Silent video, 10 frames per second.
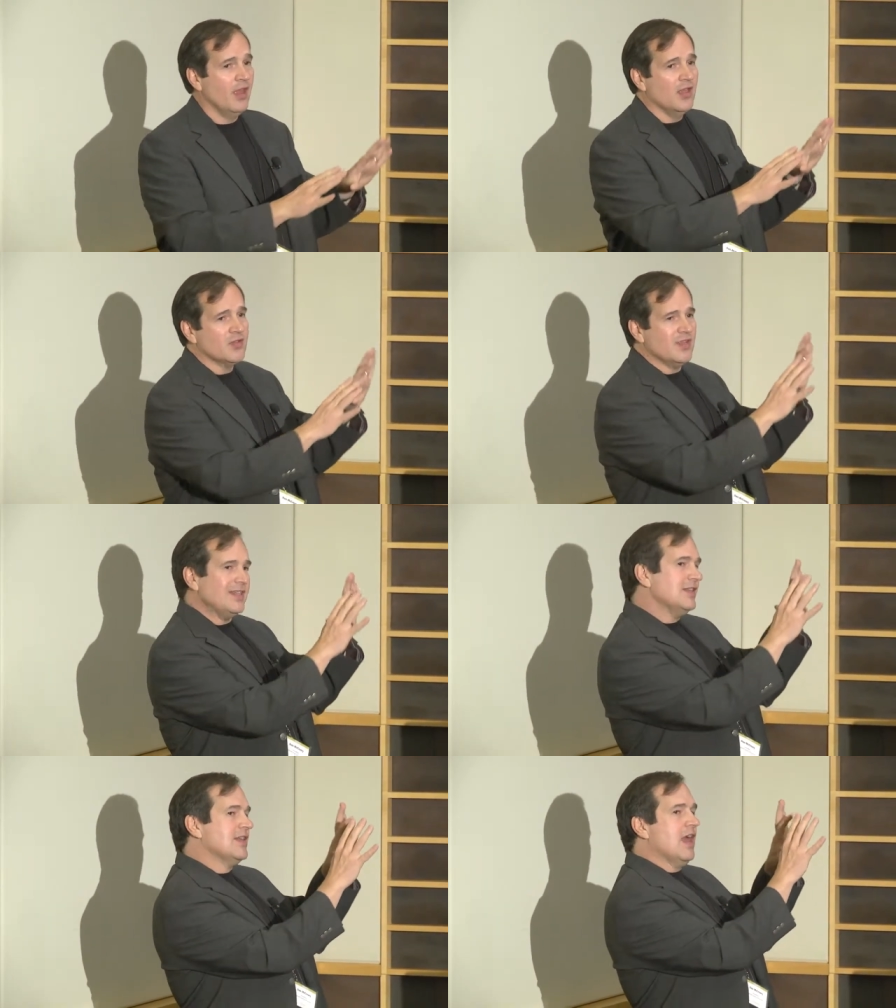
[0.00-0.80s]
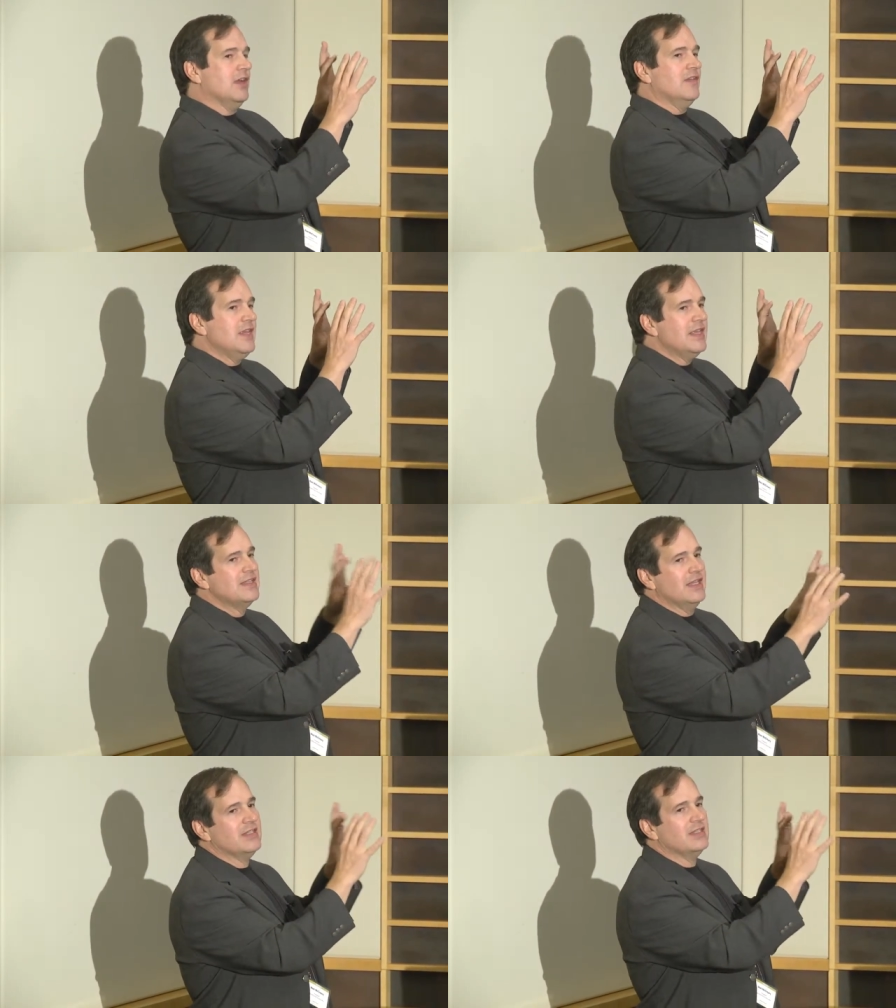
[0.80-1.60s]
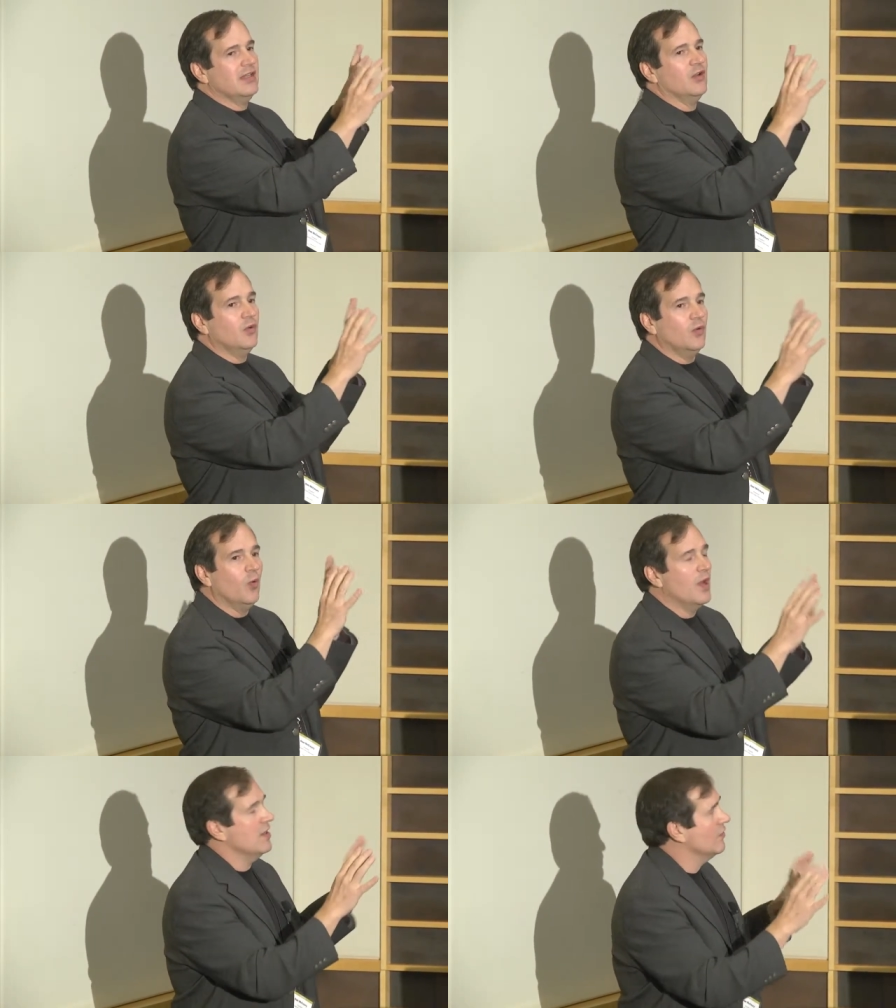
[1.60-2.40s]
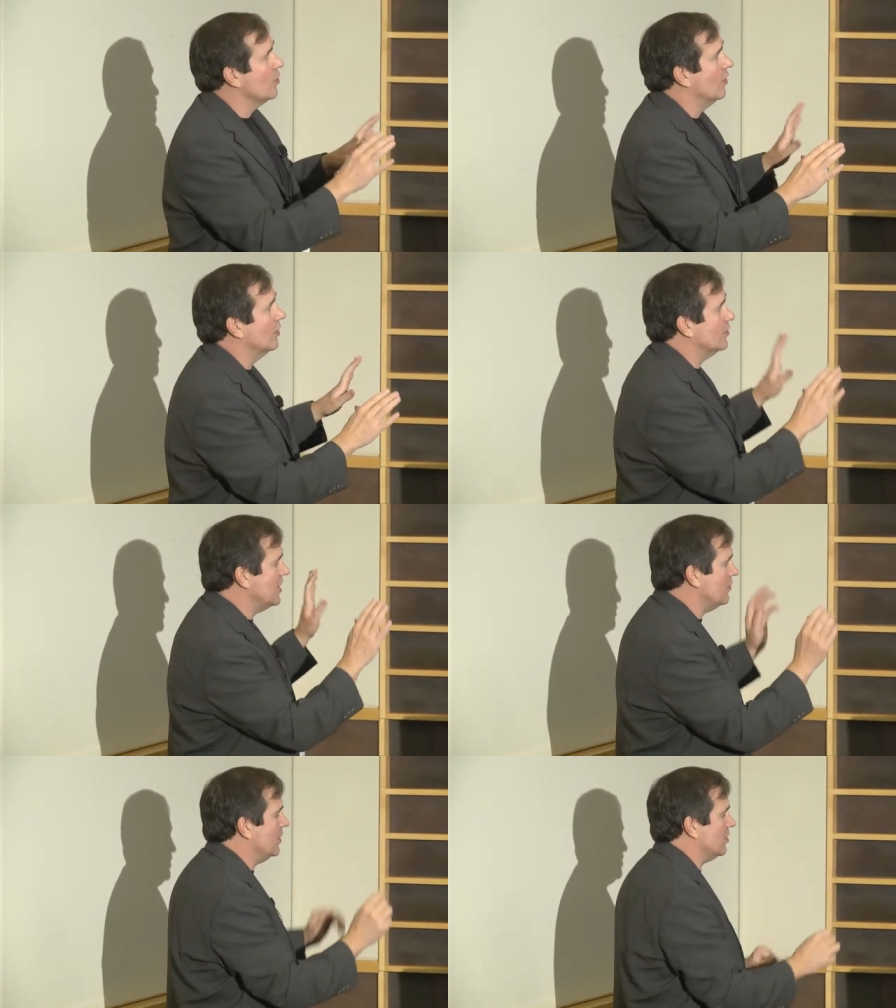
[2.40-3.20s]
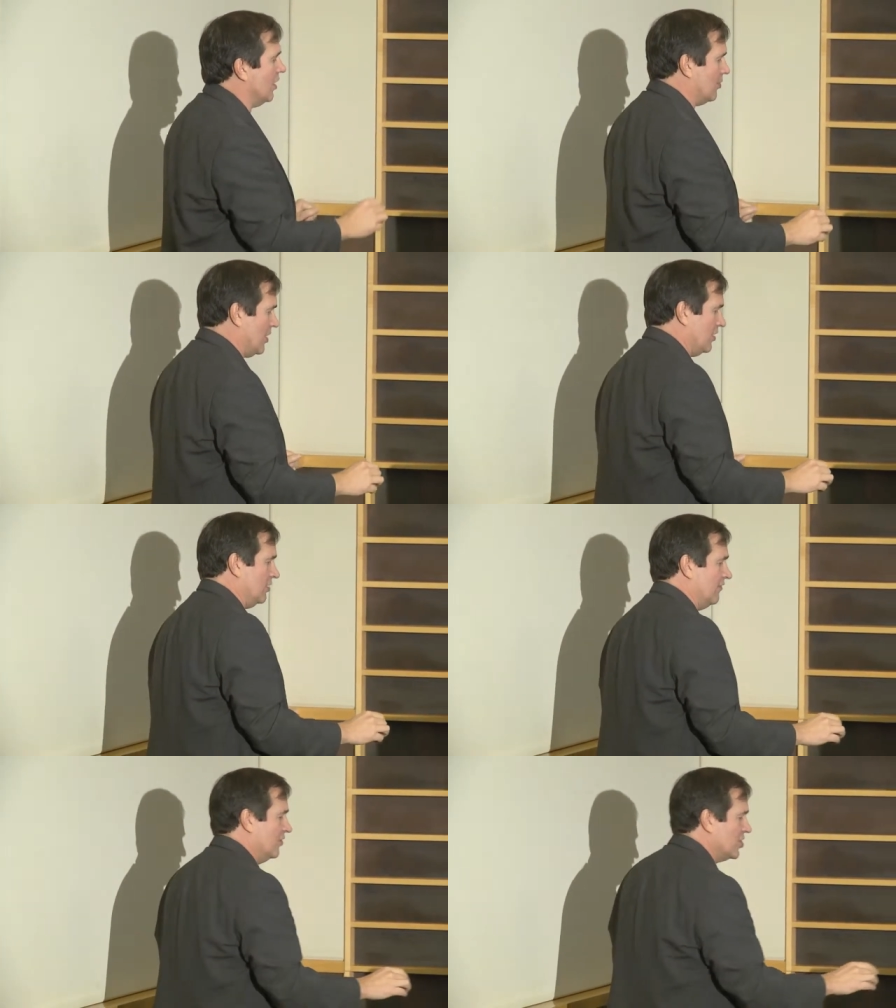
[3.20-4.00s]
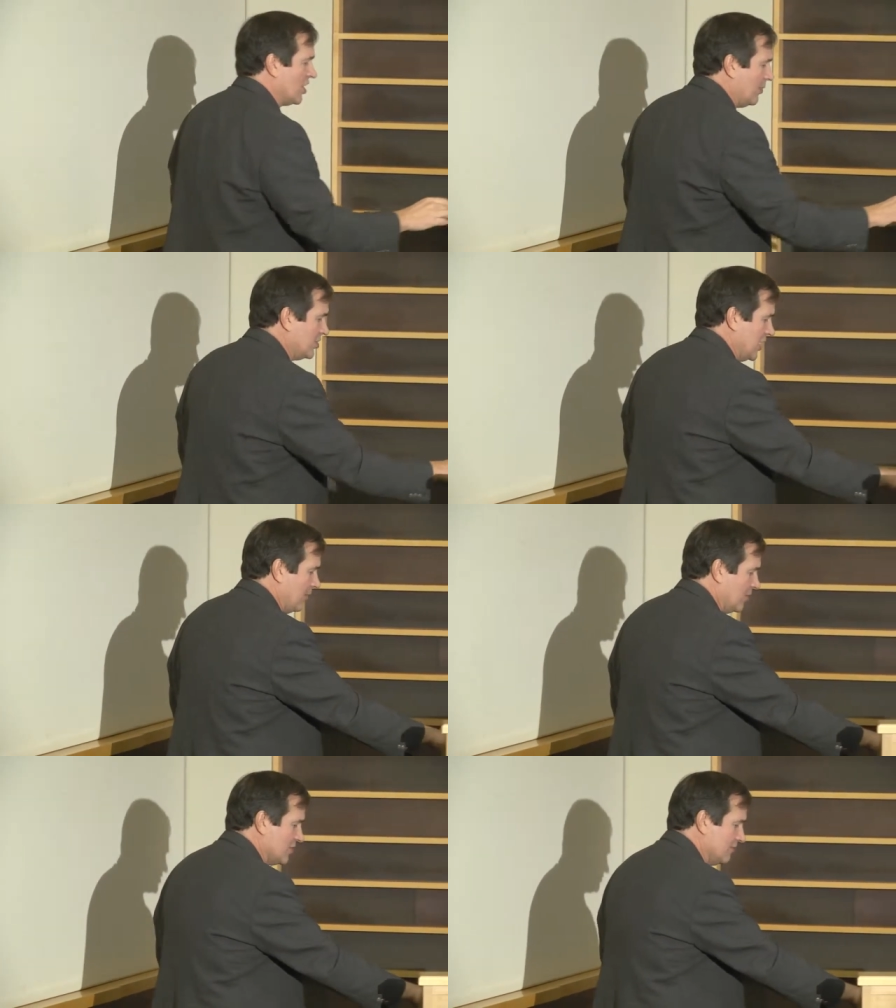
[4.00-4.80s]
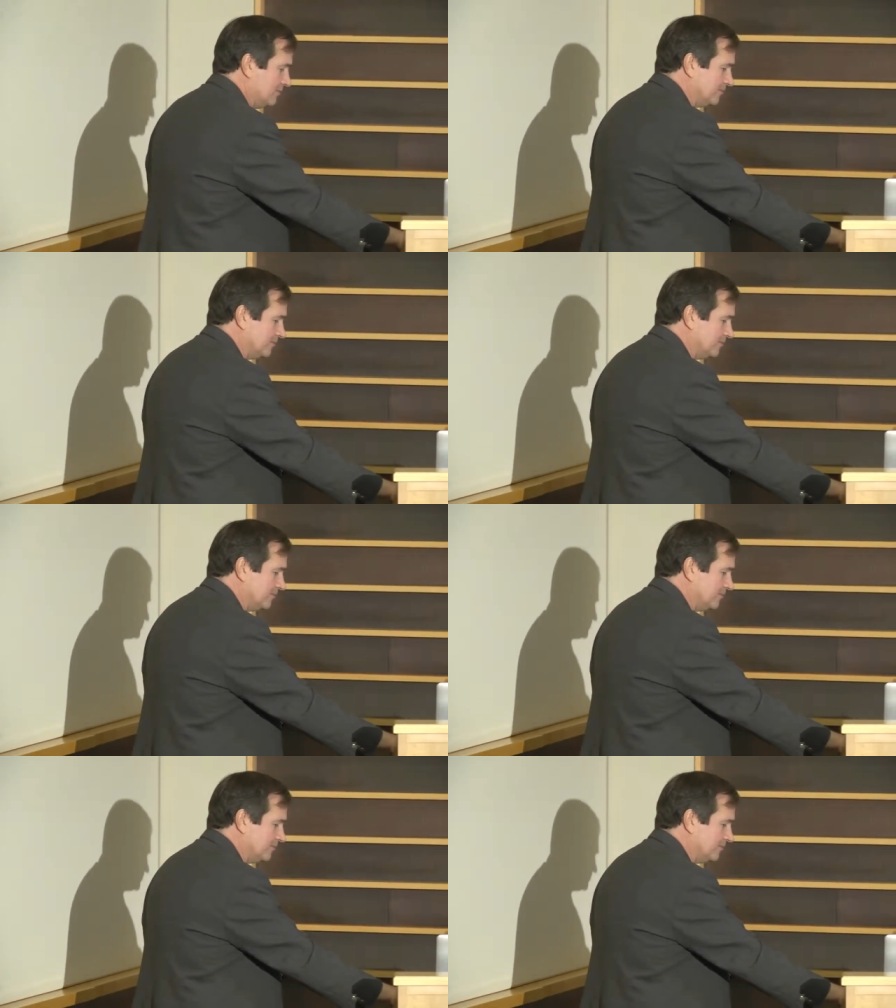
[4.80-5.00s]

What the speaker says: So this is kind of the existing way of the world. We talk about it in the first couple chapters.